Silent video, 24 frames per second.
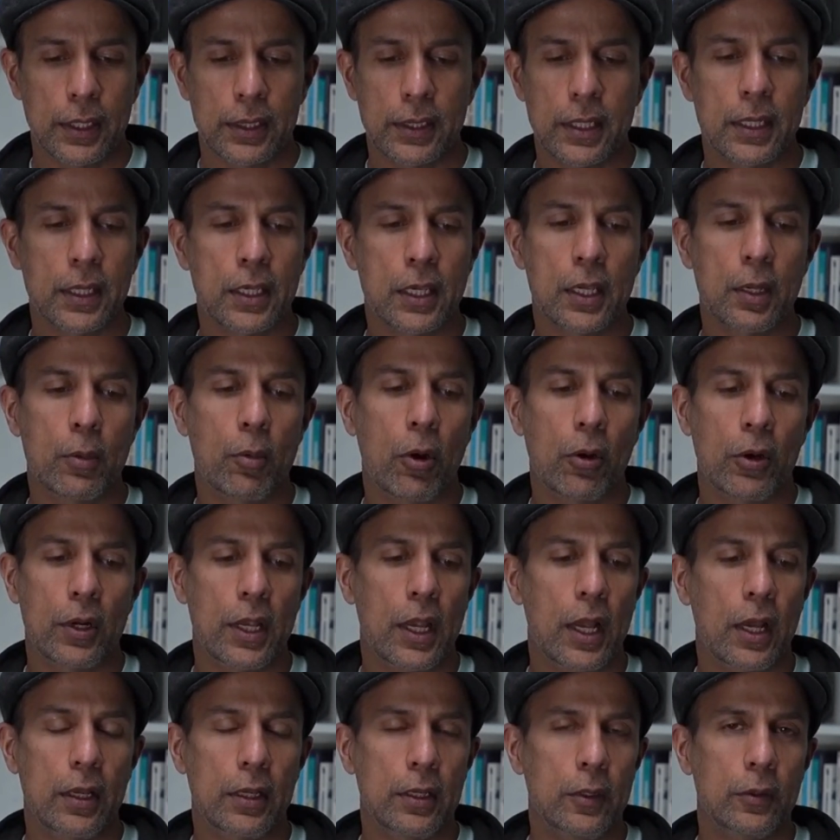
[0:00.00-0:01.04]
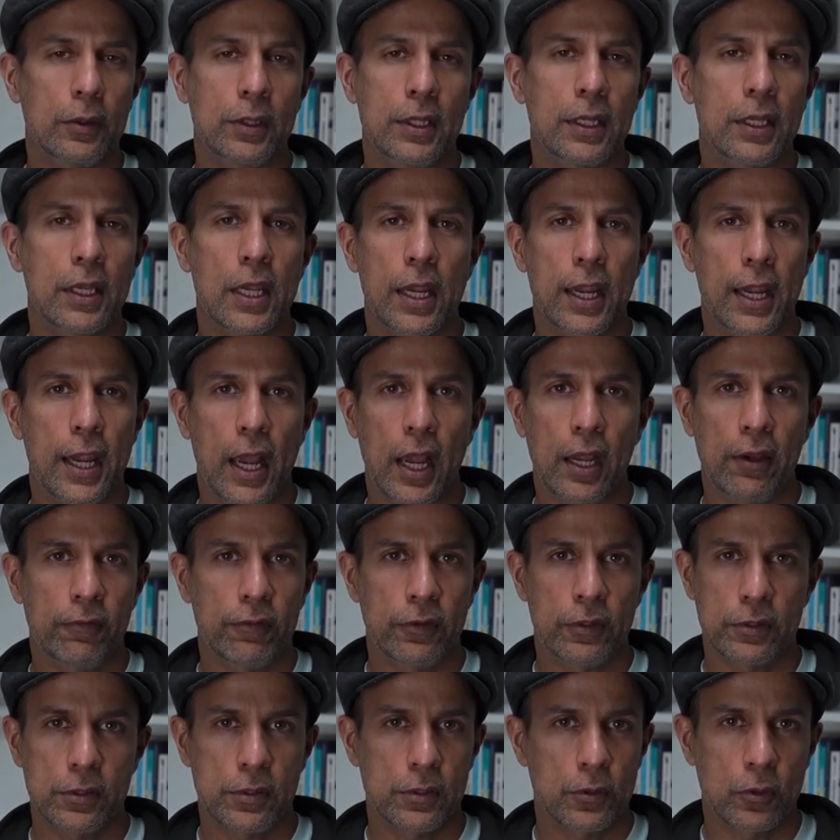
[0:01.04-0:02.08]
thinking about AI, thinking AI
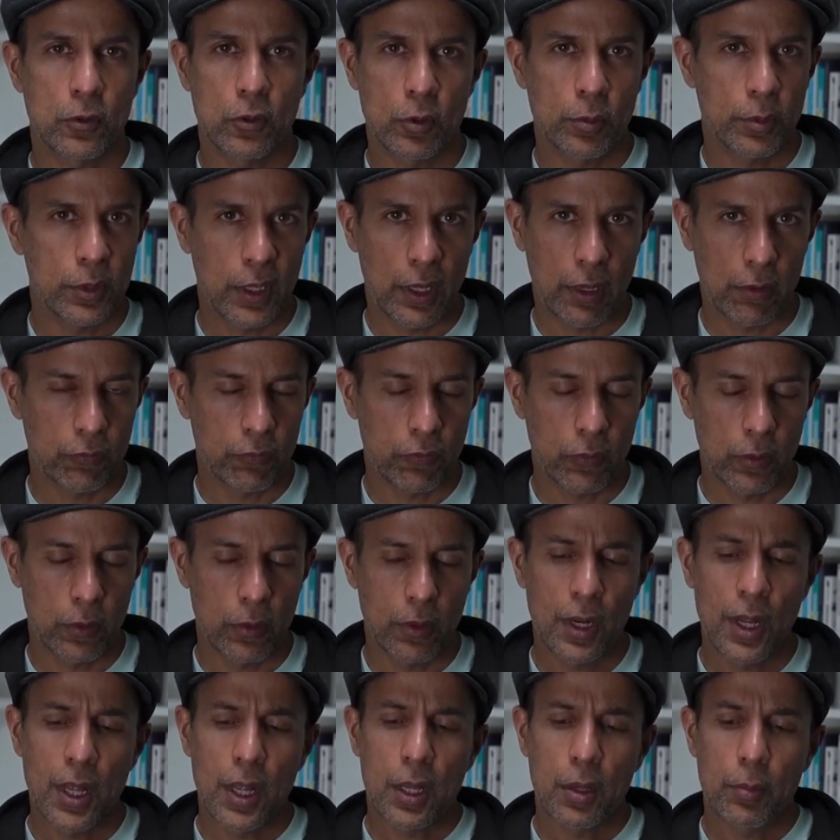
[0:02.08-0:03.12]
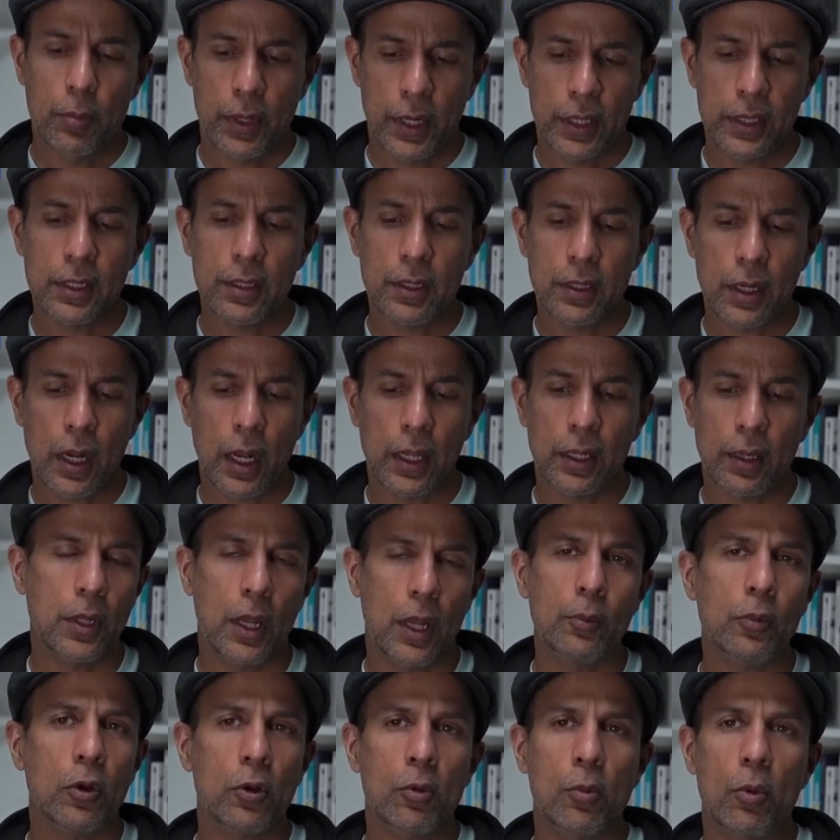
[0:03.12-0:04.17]
first is going to be helpful. But I think like
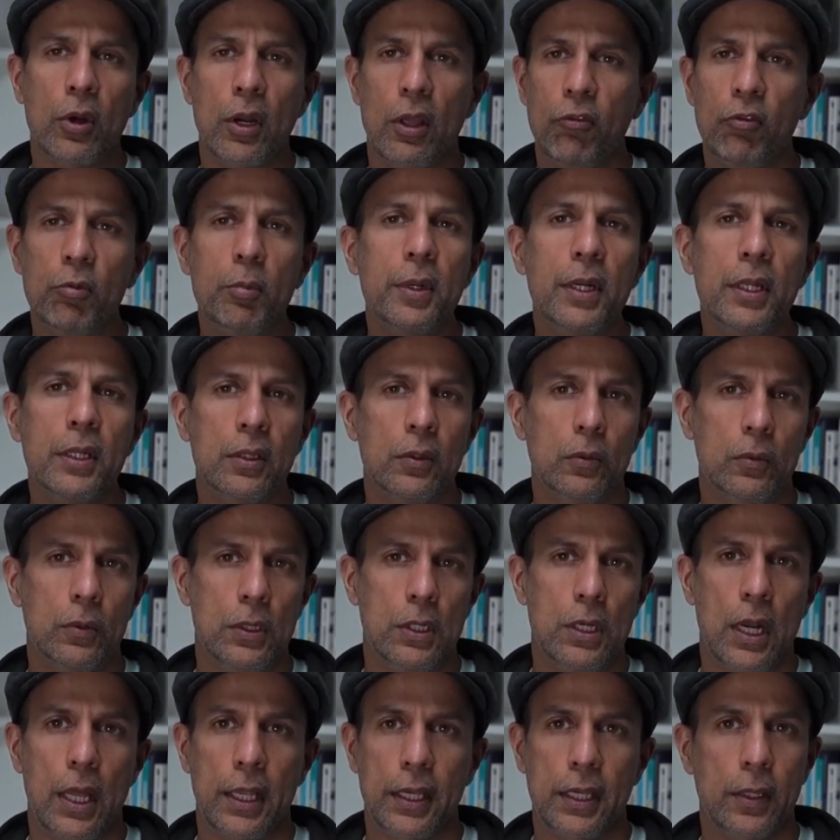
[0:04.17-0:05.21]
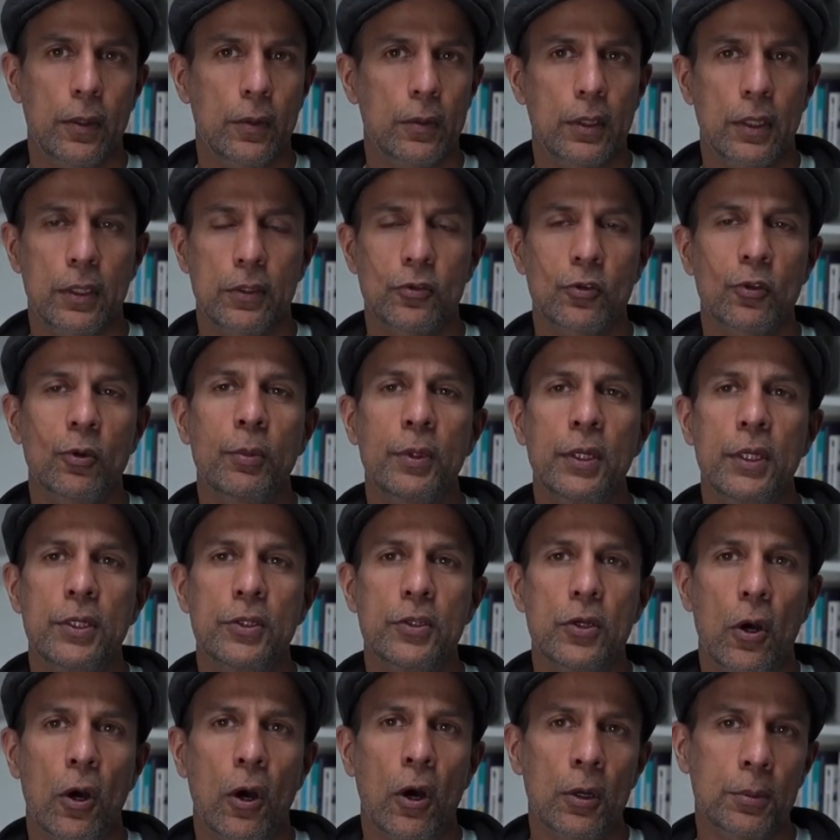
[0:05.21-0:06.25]
I'm talking about everybody in the world, like, there are so many
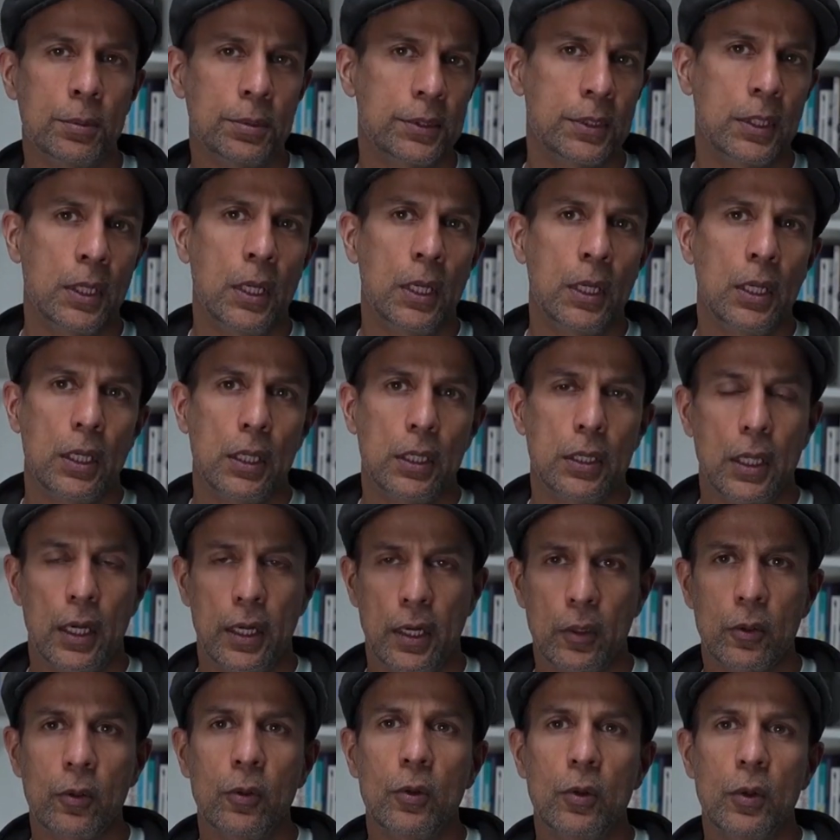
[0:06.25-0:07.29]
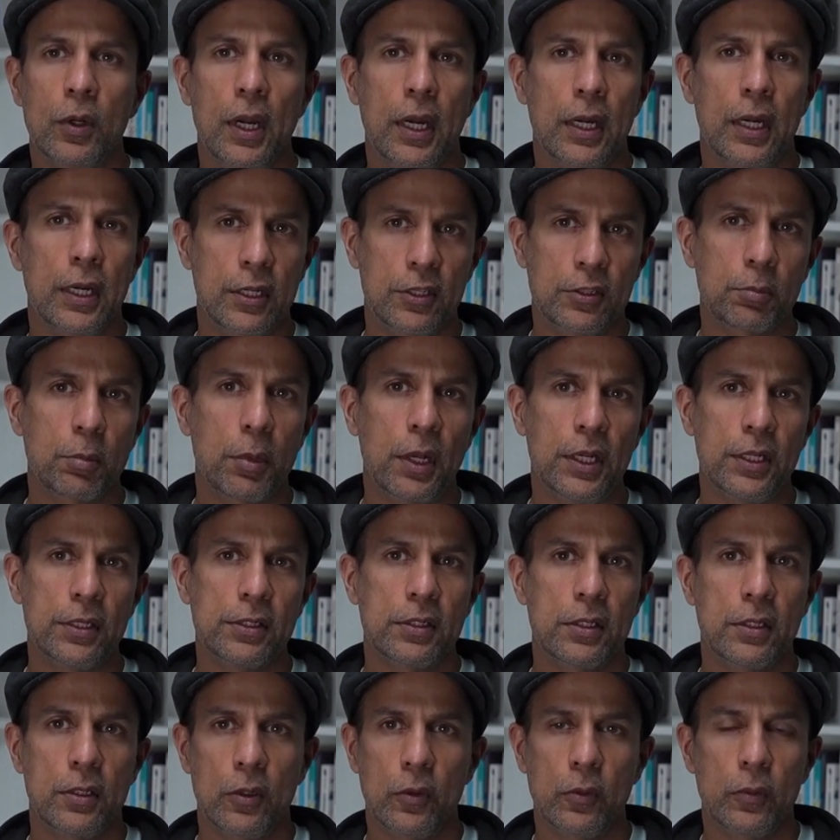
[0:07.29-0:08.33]
jobs that are going to get
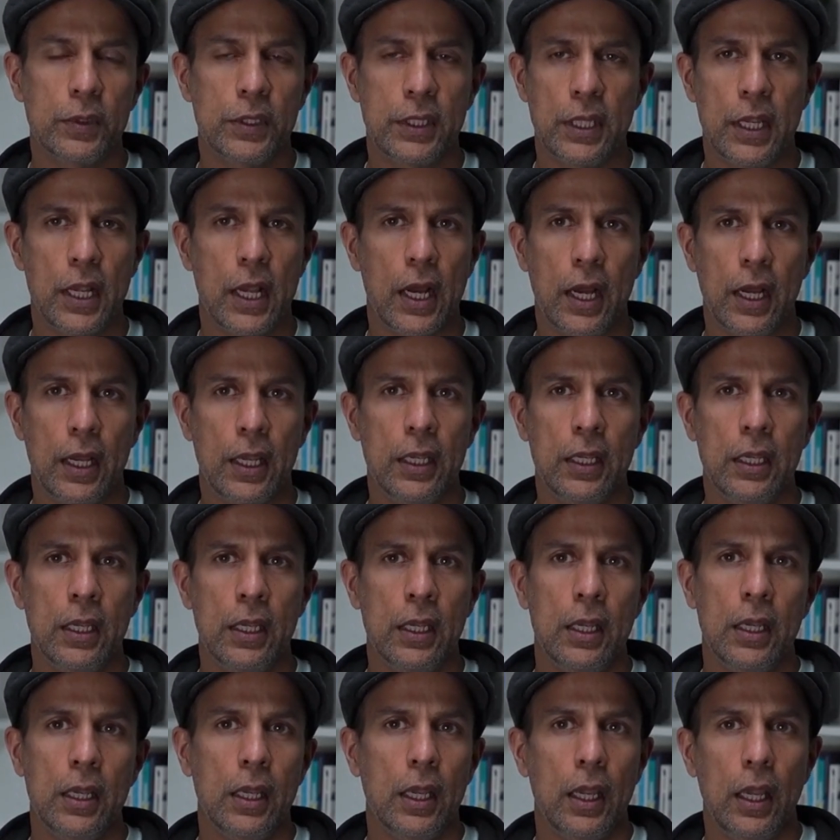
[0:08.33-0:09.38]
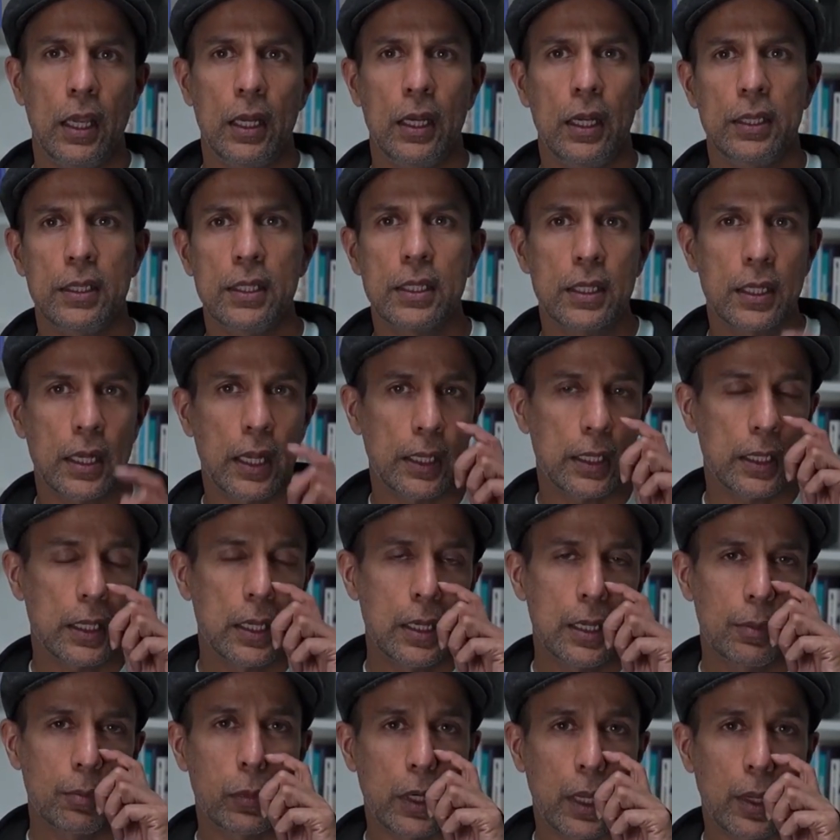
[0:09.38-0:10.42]
displaced, with AI. And I think like,
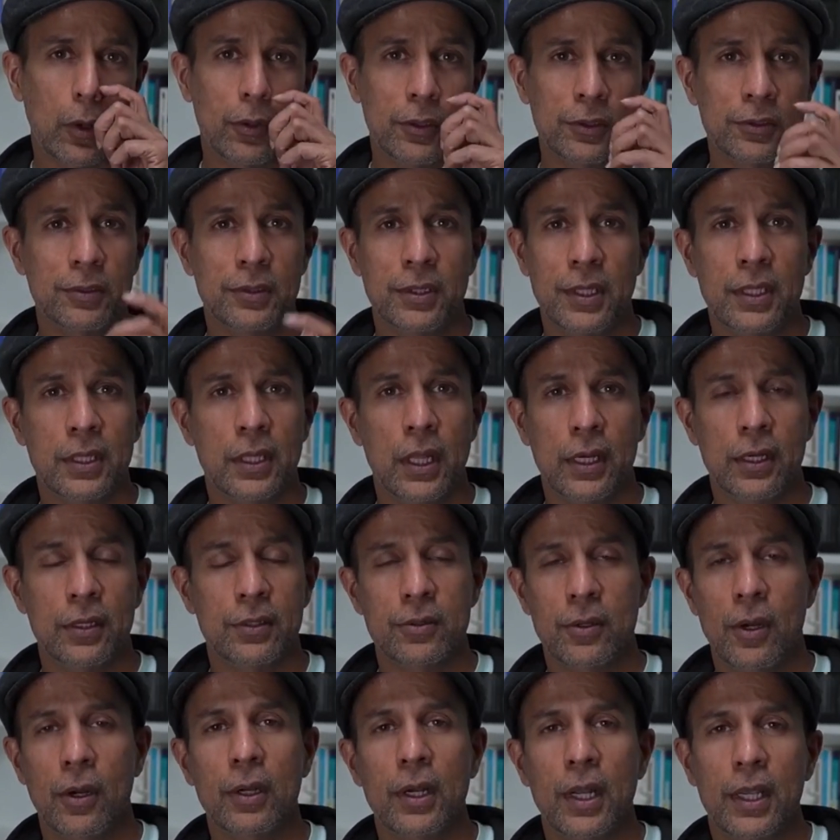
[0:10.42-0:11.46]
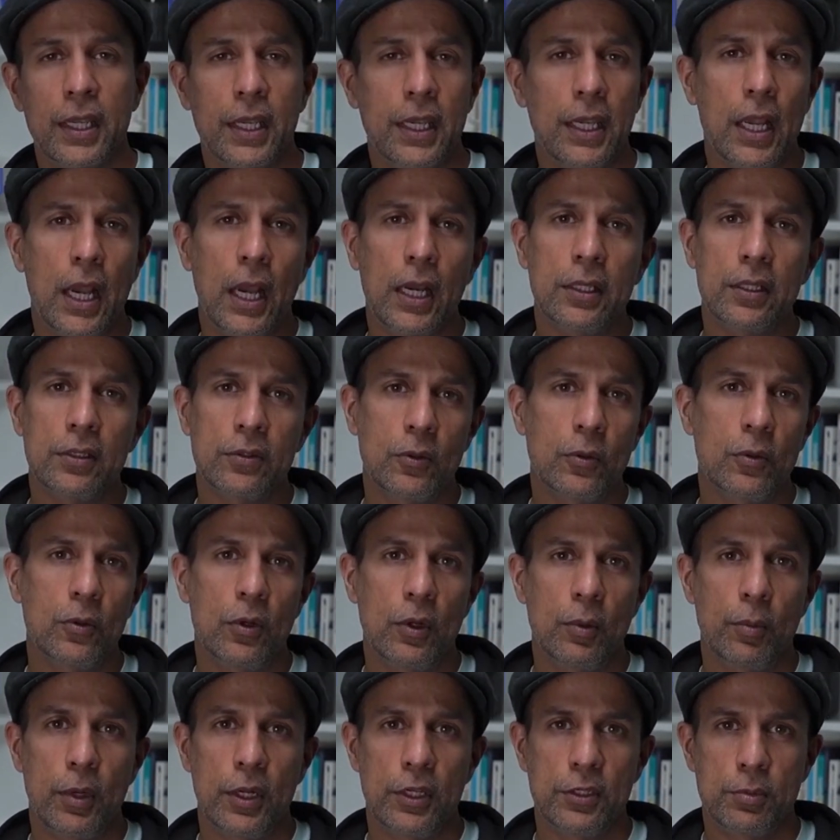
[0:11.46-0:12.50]
but I also think that it's not like AI that's going to
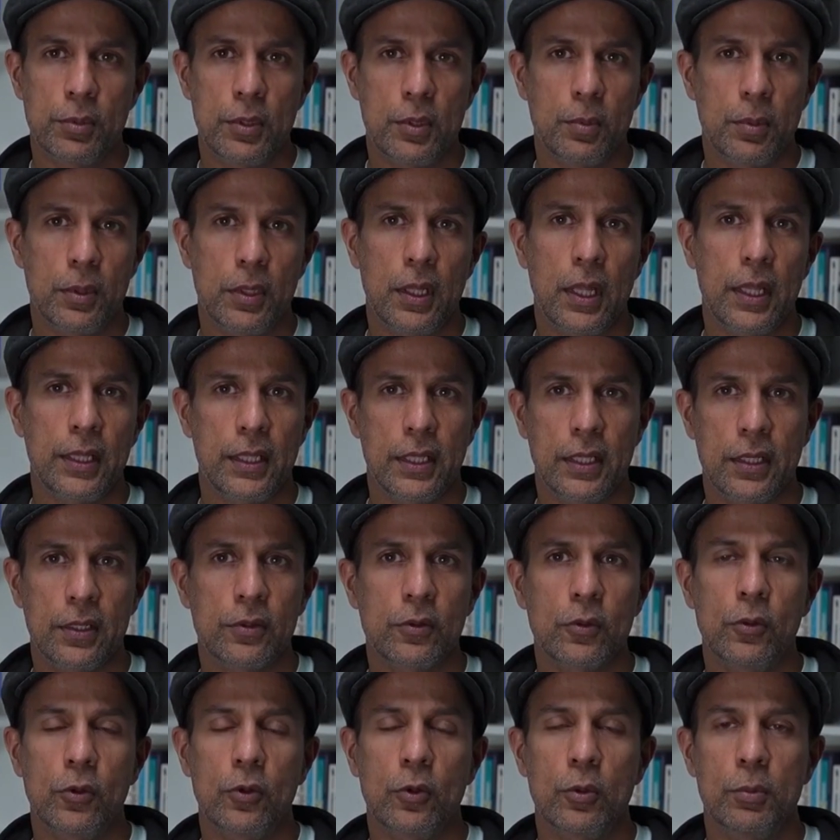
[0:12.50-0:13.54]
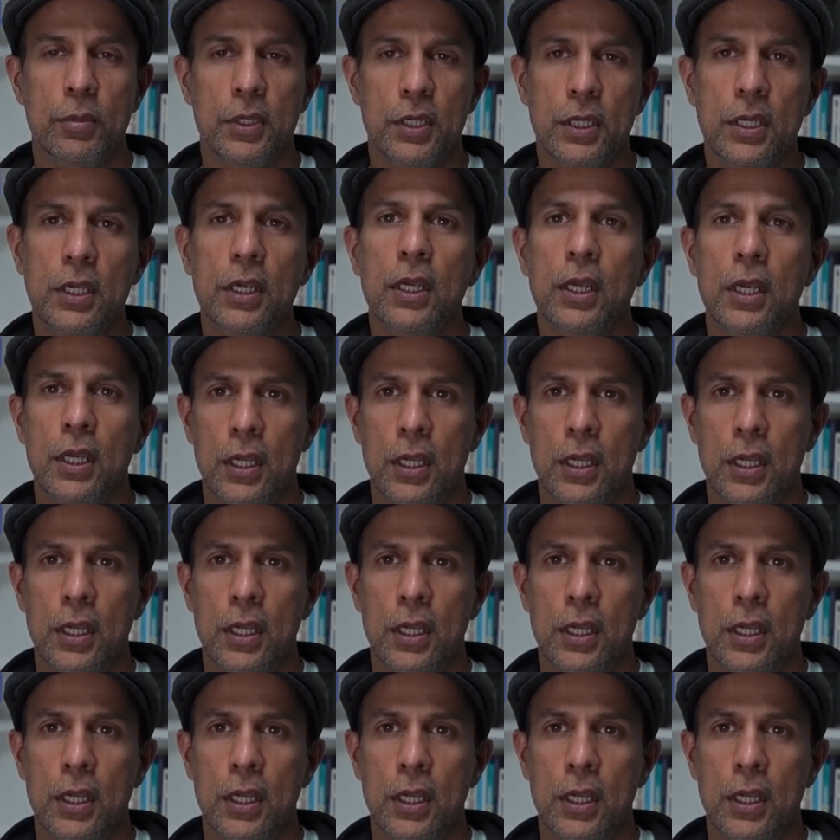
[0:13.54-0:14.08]
replace people. I think it's going to be